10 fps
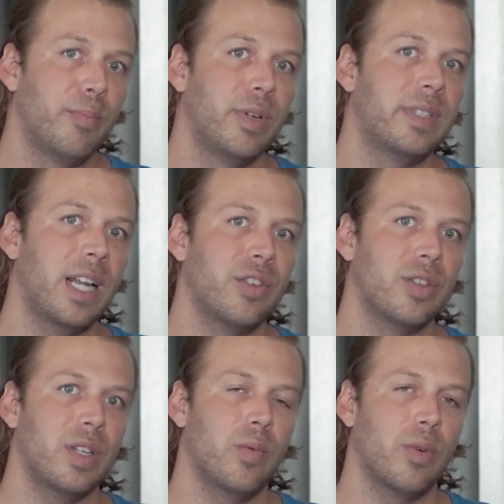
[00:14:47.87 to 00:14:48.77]

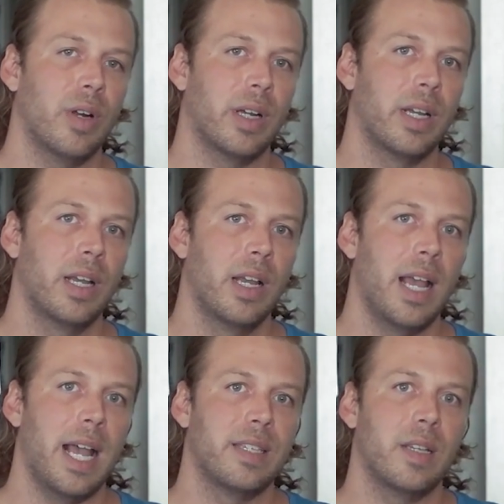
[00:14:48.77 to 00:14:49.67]
potentially work
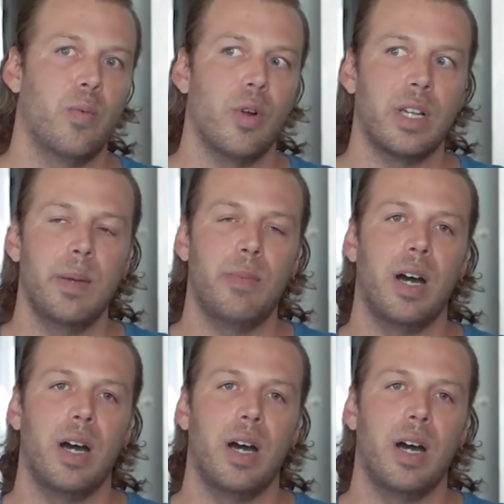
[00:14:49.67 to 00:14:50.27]
as a working